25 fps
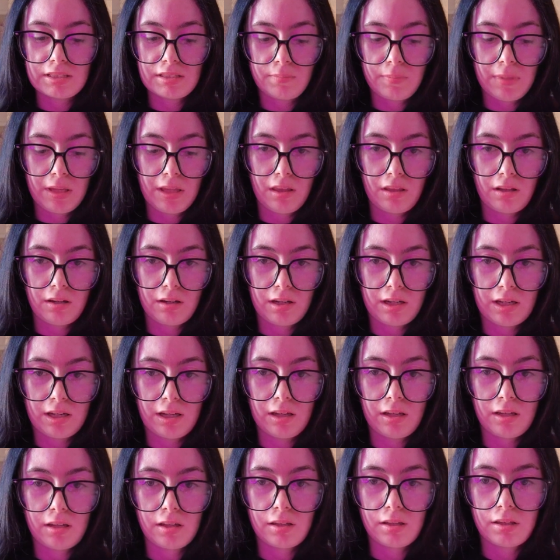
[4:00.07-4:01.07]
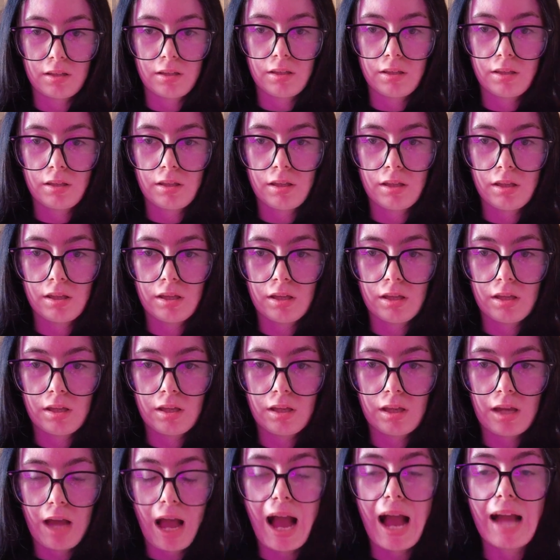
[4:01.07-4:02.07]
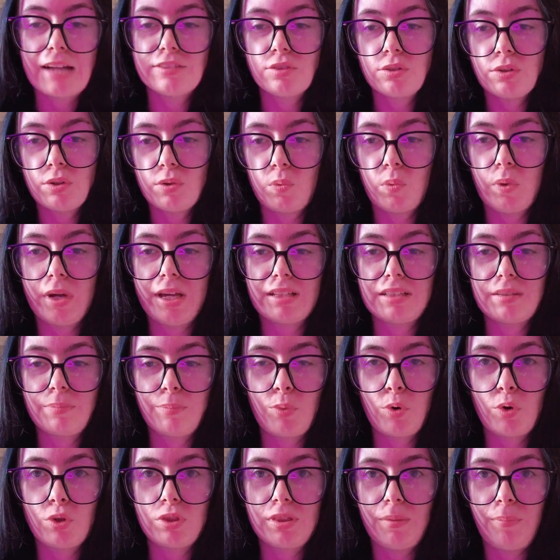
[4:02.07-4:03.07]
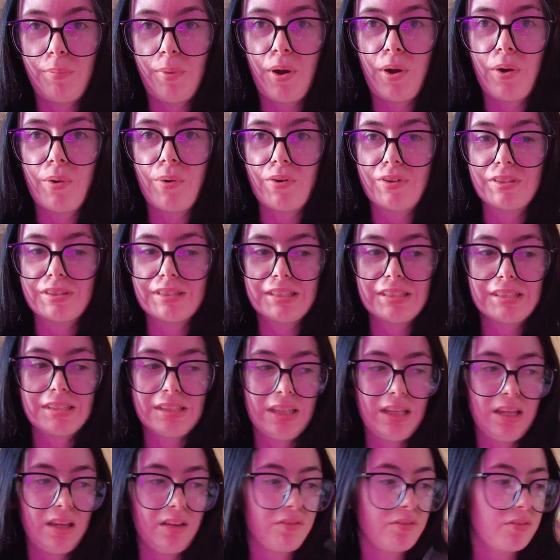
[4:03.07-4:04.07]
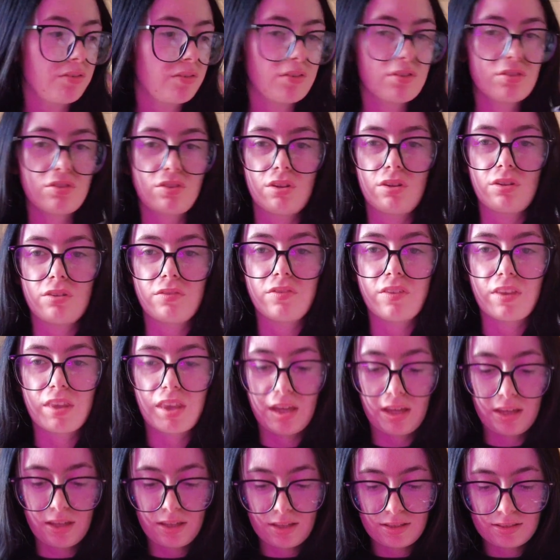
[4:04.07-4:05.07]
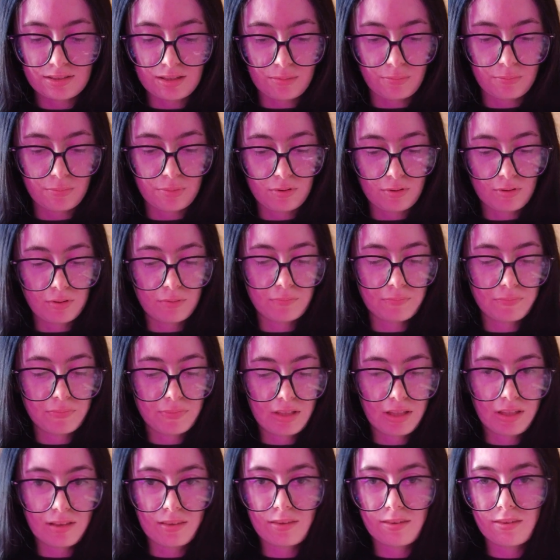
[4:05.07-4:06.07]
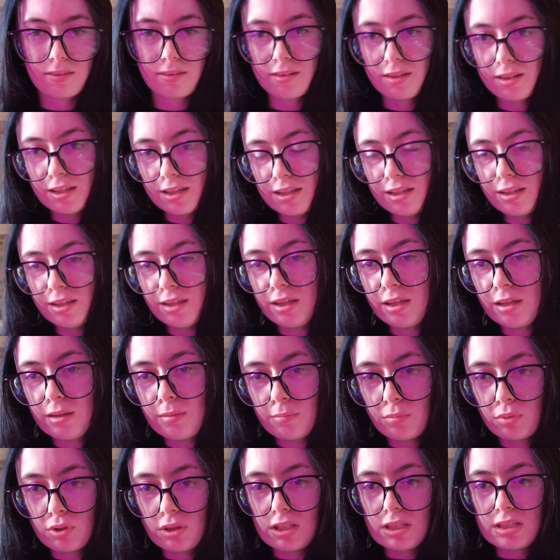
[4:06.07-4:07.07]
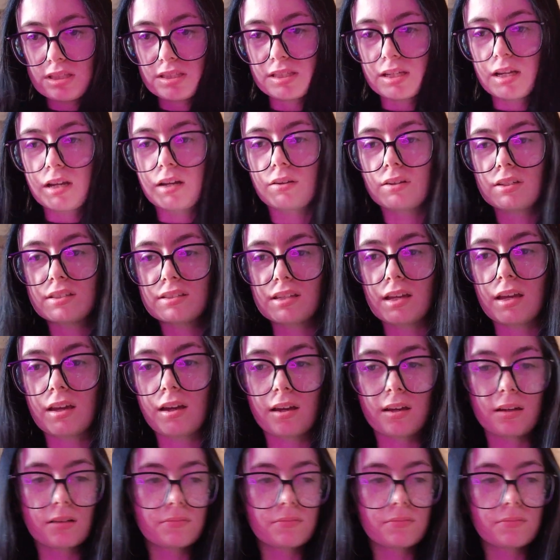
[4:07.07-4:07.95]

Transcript: to be like, I don't know where to put the bow on the sleeve. So for like example, let's put these down a sec.